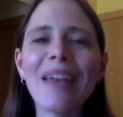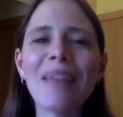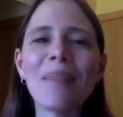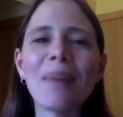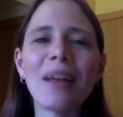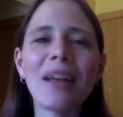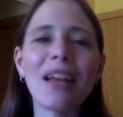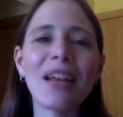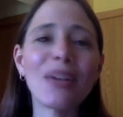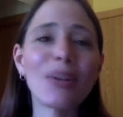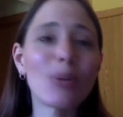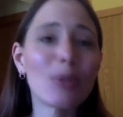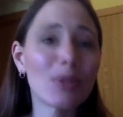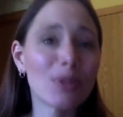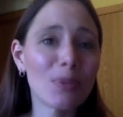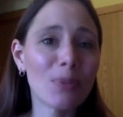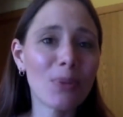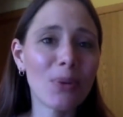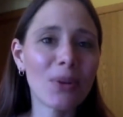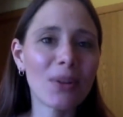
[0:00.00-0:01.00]
But I knew it
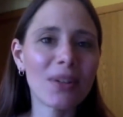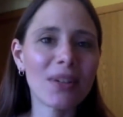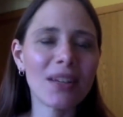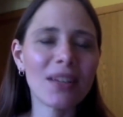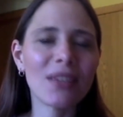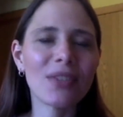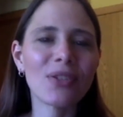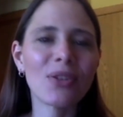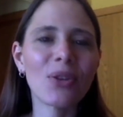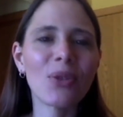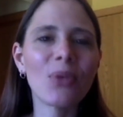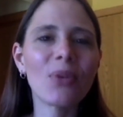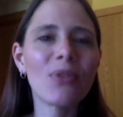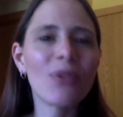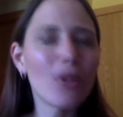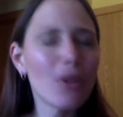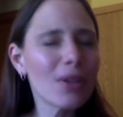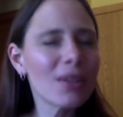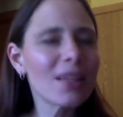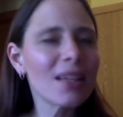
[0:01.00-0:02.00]
was important. And so we
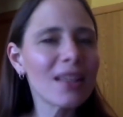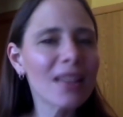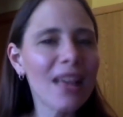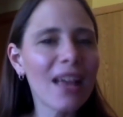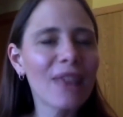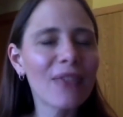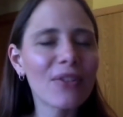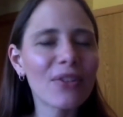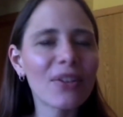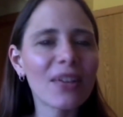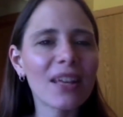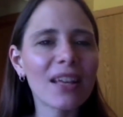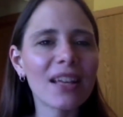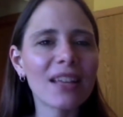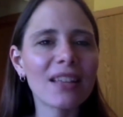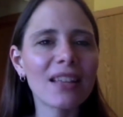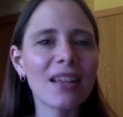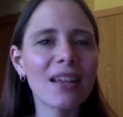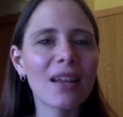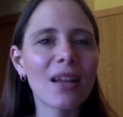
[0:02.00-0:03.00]
focused on that for, like I
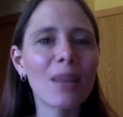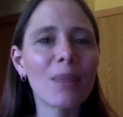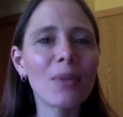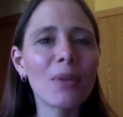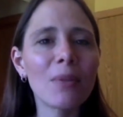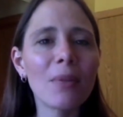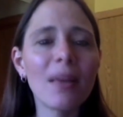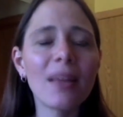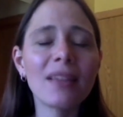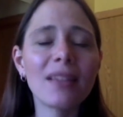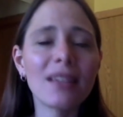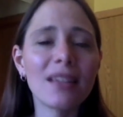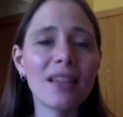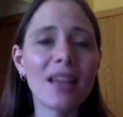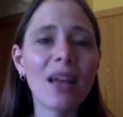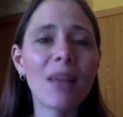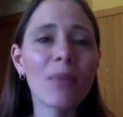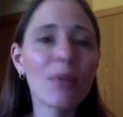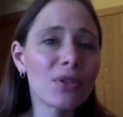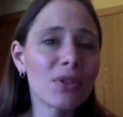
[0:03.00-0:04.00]
said, a couple of months. And
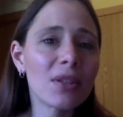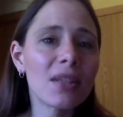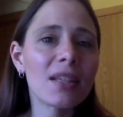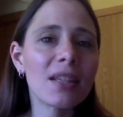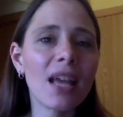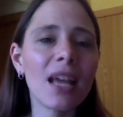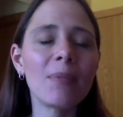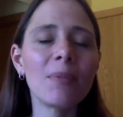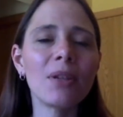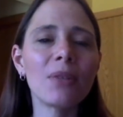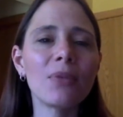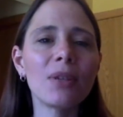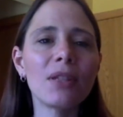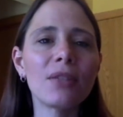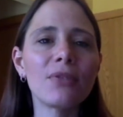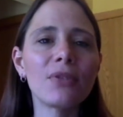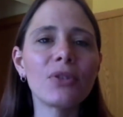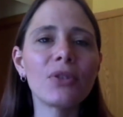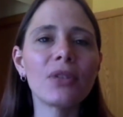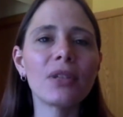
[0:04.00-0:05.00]
now most of the time he
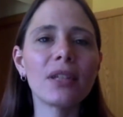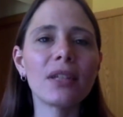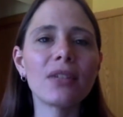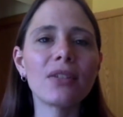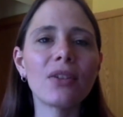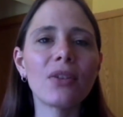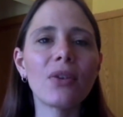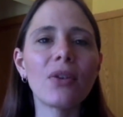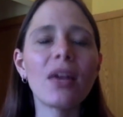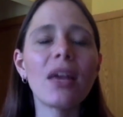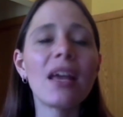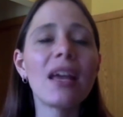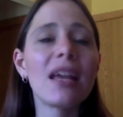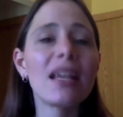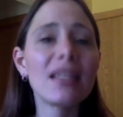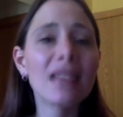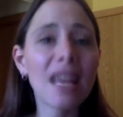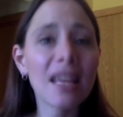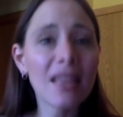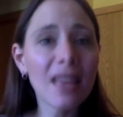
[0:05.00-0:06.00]
reads fluently. So
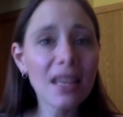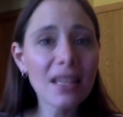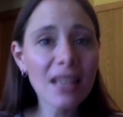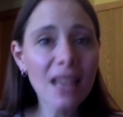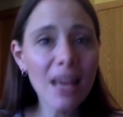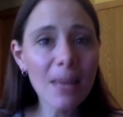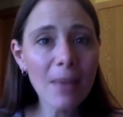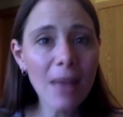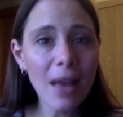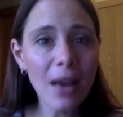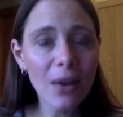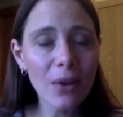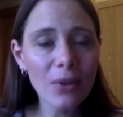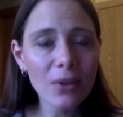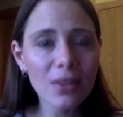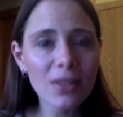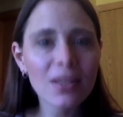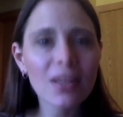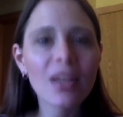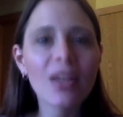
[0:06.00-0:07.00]
take that time
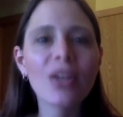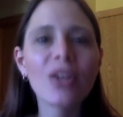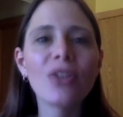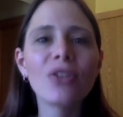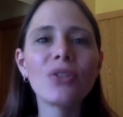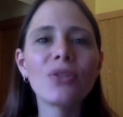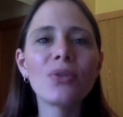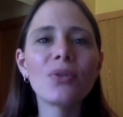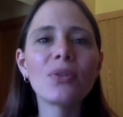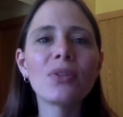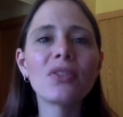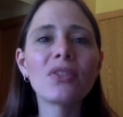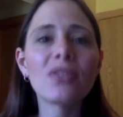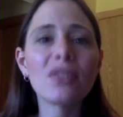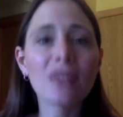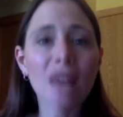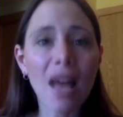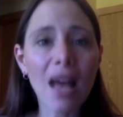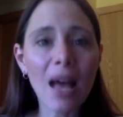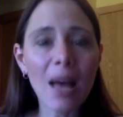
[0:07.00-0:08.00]
out to
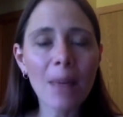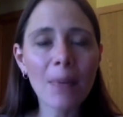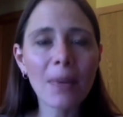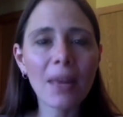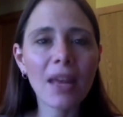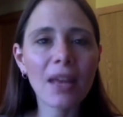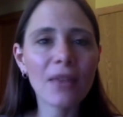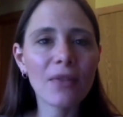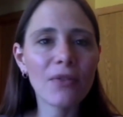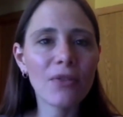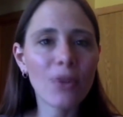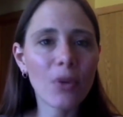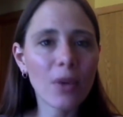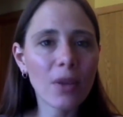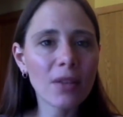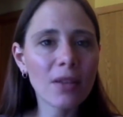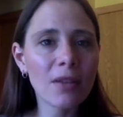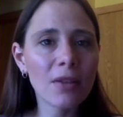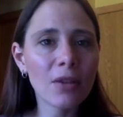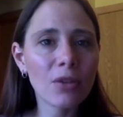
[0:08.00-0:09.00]
stop and
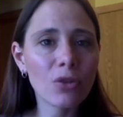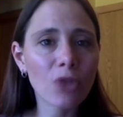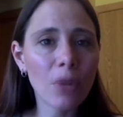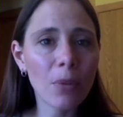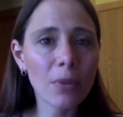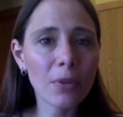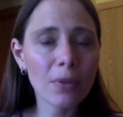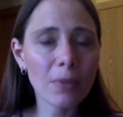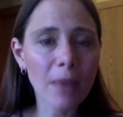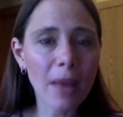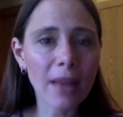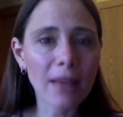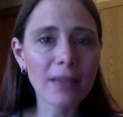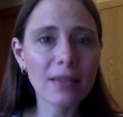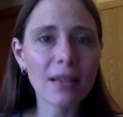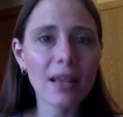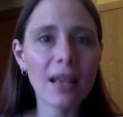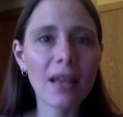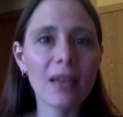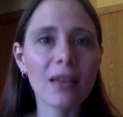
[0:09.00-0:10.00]
focus on the trouble
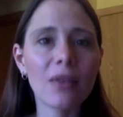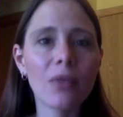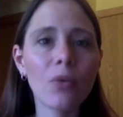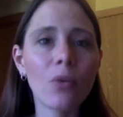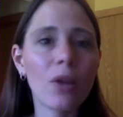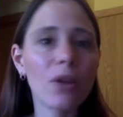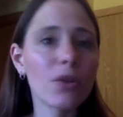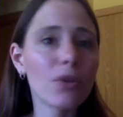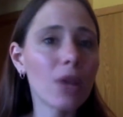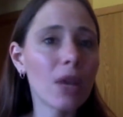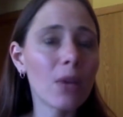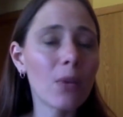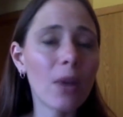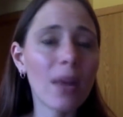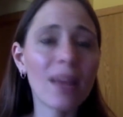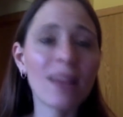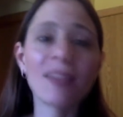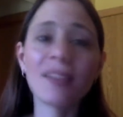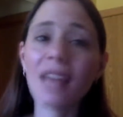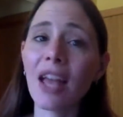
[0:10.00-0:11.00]
spots. And one great
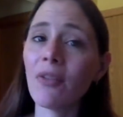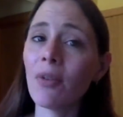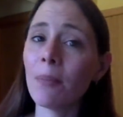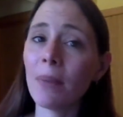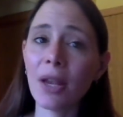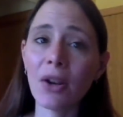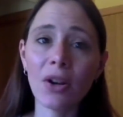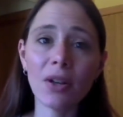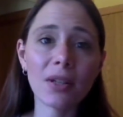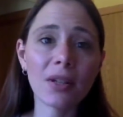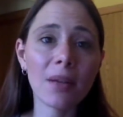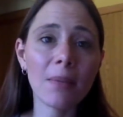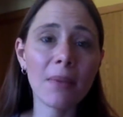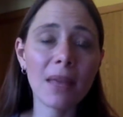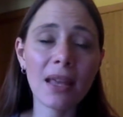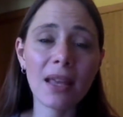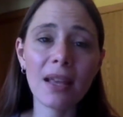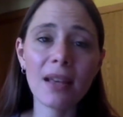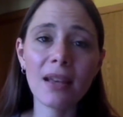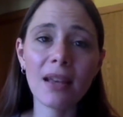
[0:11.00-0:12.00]
way is to have a parent come
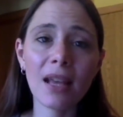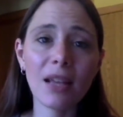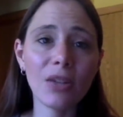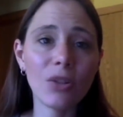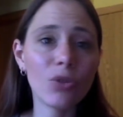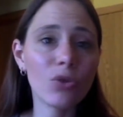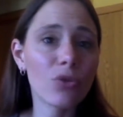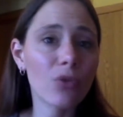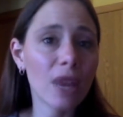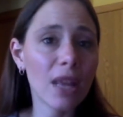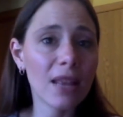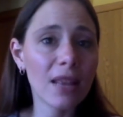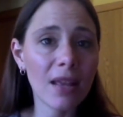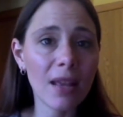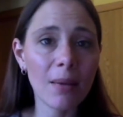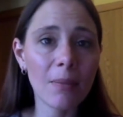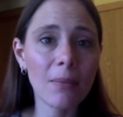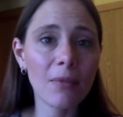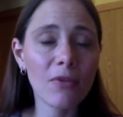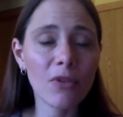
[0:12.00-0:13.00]
in and you train
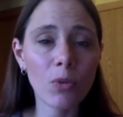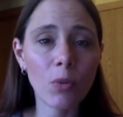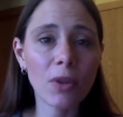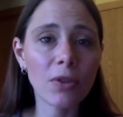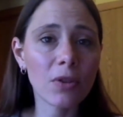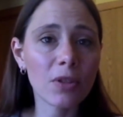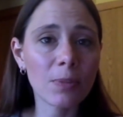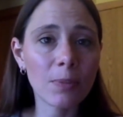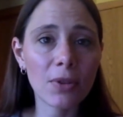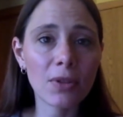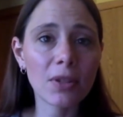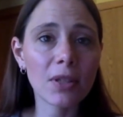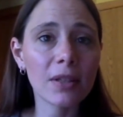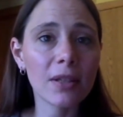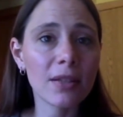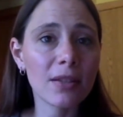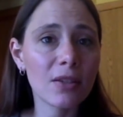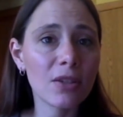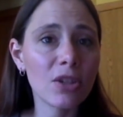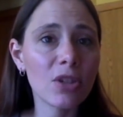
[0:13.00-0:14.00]
them for what they're supposed to
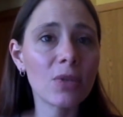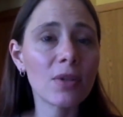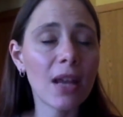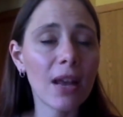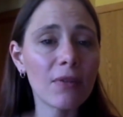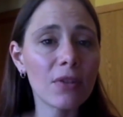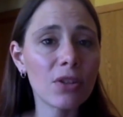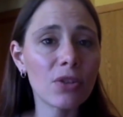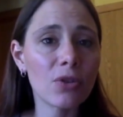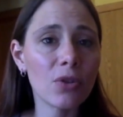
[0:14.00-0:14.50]
listen to and have the